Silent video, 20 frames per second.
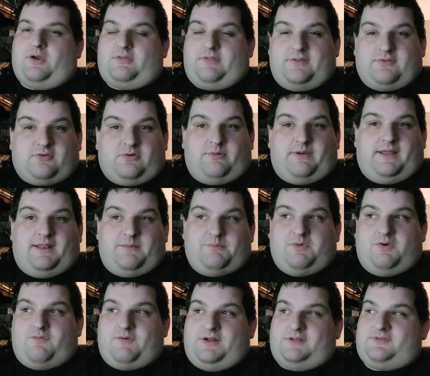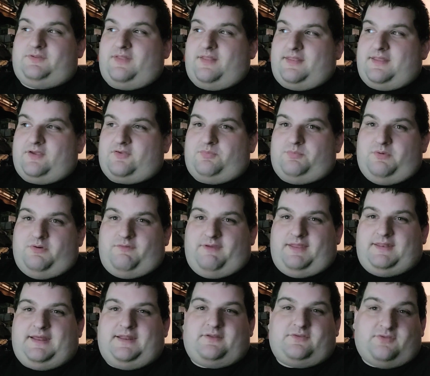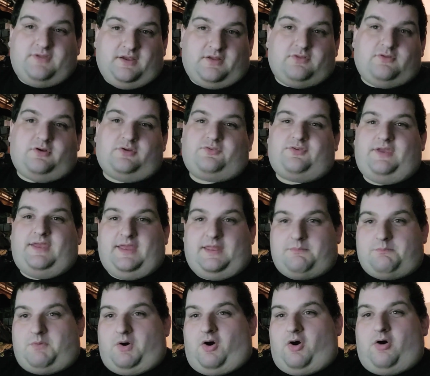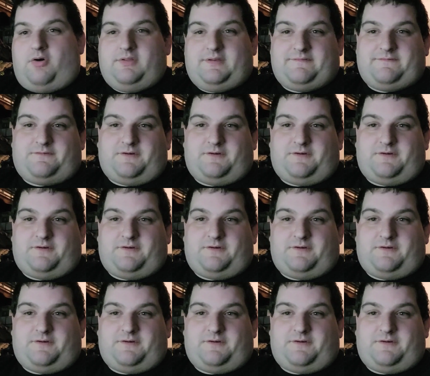Let's go ahead and move on to the next movie, and that is Nick Nolte in Mullholland